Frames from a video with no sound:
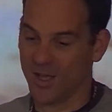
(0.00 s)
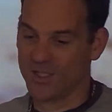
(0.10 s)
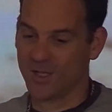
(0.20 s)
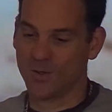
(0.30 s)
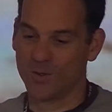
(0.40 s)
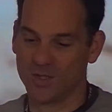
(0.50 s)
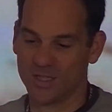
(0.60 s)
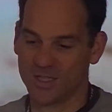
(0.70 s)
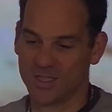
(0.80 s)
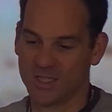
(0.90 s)
So
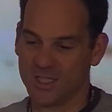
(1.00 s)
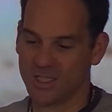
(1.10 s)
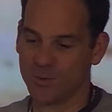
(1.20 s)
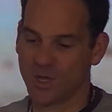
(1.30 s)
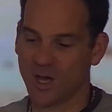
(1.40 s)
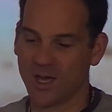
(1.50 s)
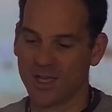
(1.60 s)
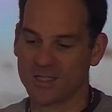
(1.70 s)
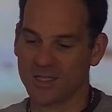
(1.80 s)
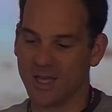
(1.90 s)
this little guy
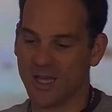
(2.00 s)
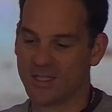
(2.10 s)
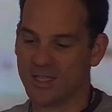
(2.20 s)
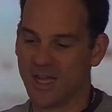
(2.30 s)
is a